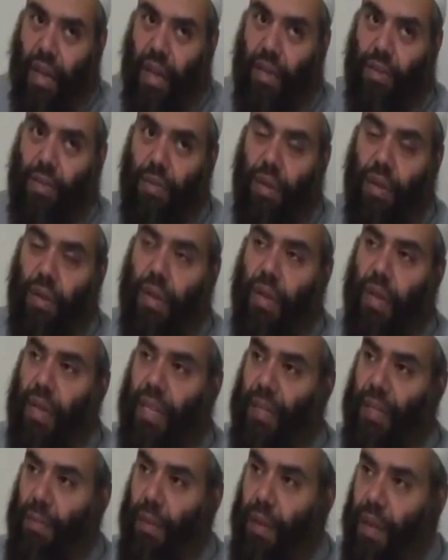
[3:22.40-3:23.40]
And as we heard in
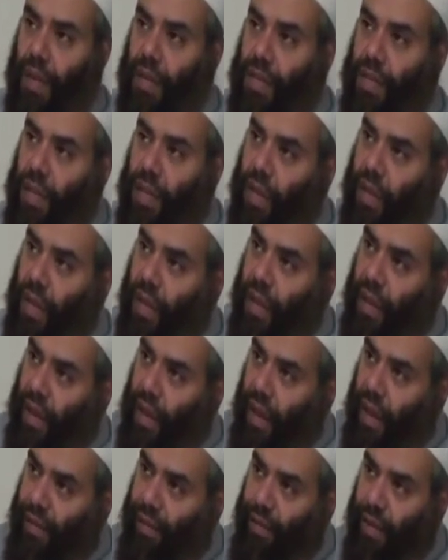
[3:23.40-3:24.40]
the explanation,
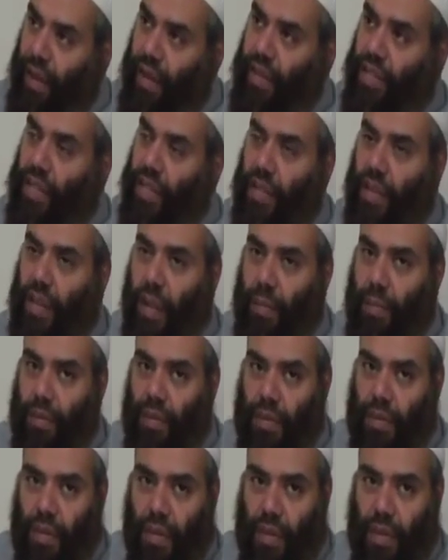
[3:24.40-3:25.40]
affliction, a
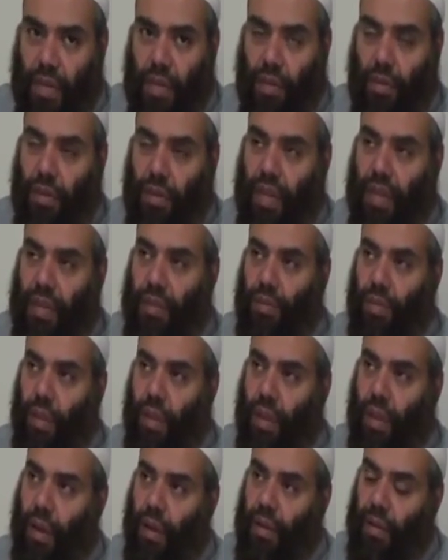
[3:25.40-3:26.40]
person is content
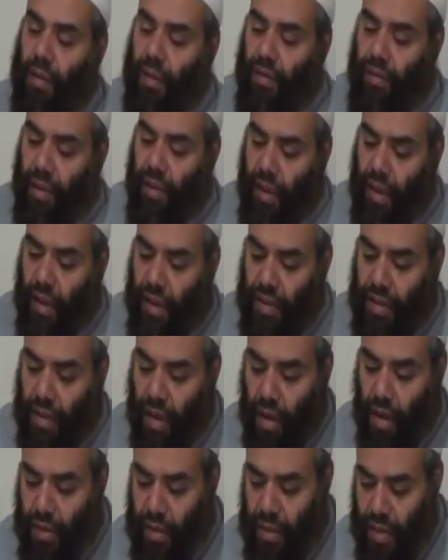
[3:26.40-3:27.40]
with the qadr of Allah,
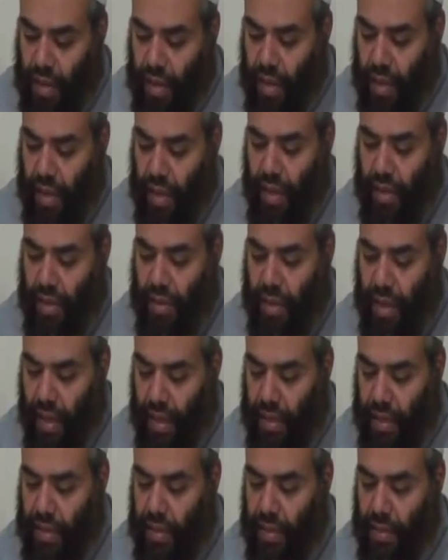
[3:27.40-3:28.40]
his heart is
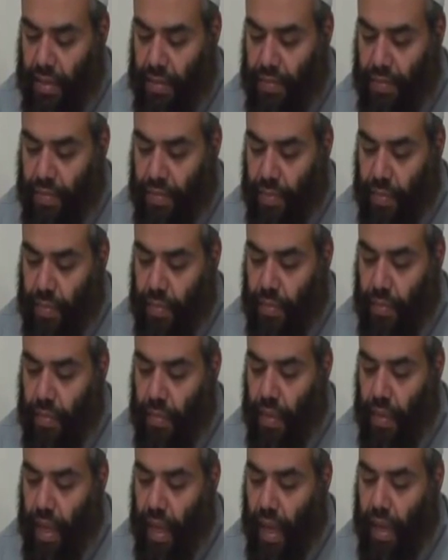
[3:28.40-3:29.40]
guided,
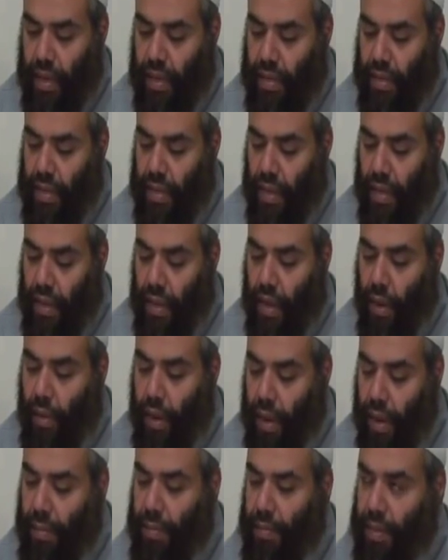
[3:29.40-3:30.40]
and it's a
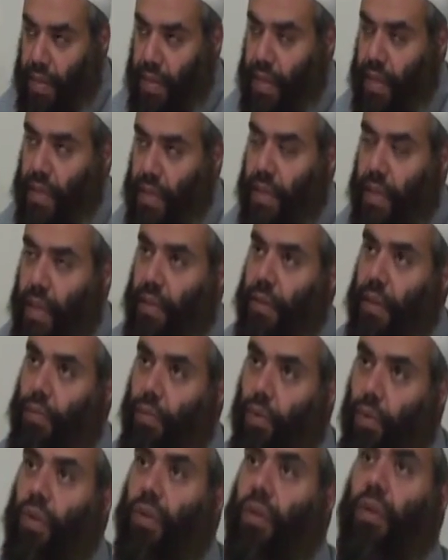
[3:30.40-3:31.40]
thawab, this is the
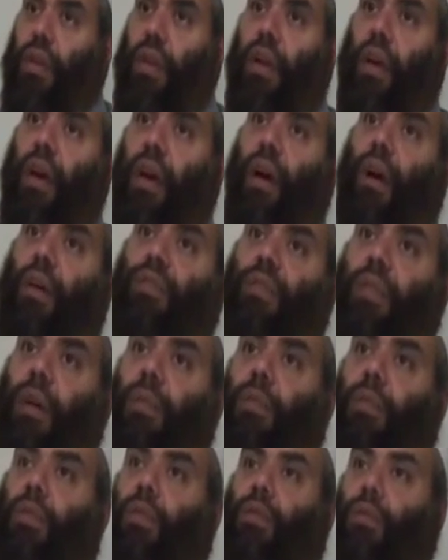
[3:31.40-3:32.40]
reward of
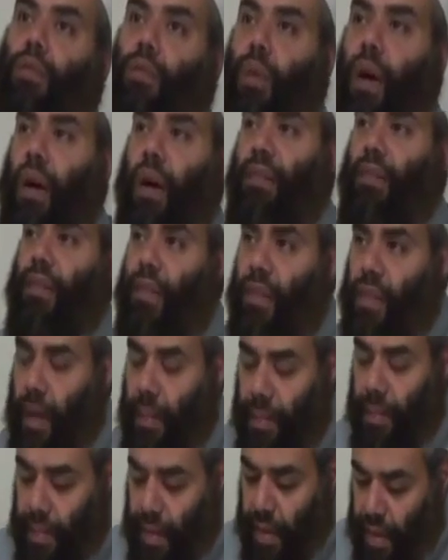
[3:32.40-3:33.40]
someone to have the
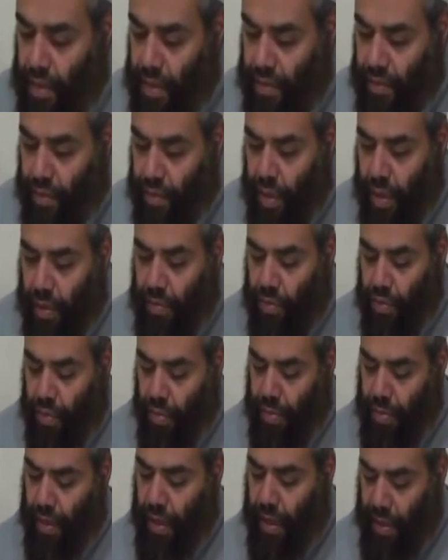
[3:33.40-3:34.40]
sabr, is for him
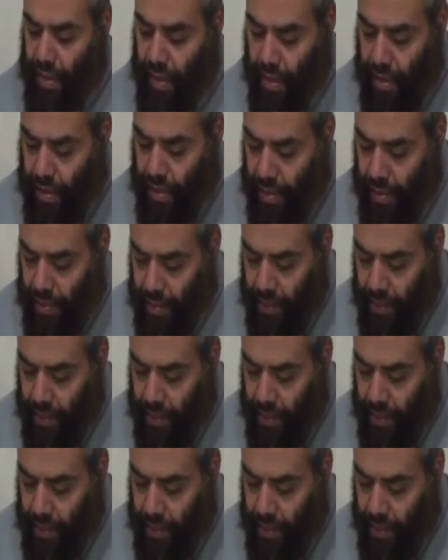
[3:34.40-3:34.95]
to be guided.